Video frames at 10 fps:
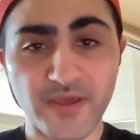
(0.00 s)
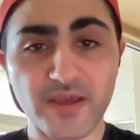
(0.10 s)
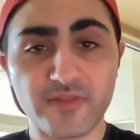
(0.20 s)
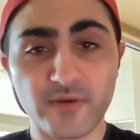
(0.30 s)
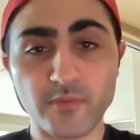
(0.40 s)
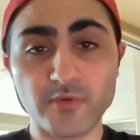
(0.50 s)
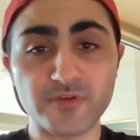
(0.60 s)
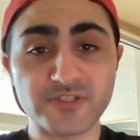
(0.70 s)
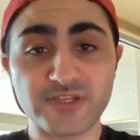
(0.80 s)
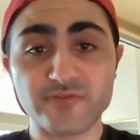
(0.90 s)
pick that we
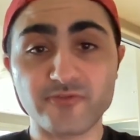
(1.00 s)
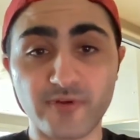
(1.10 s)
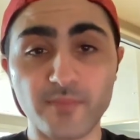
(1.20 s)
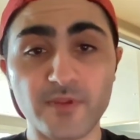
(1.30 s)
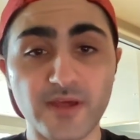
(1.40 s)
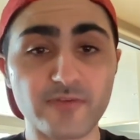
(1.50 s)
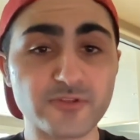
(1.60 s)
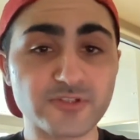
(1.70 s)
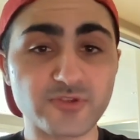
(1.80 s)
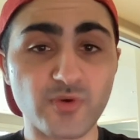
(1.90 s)
received from the
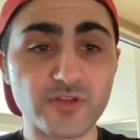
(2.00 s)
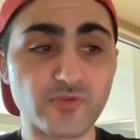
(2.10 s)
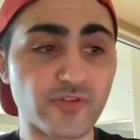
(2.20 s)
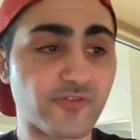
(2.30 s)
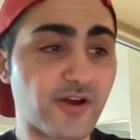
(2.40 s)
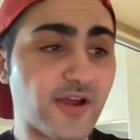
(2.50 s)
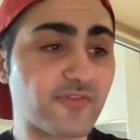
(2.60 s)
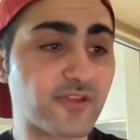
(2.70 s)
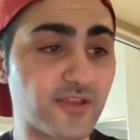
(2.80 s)
Devils in 2025,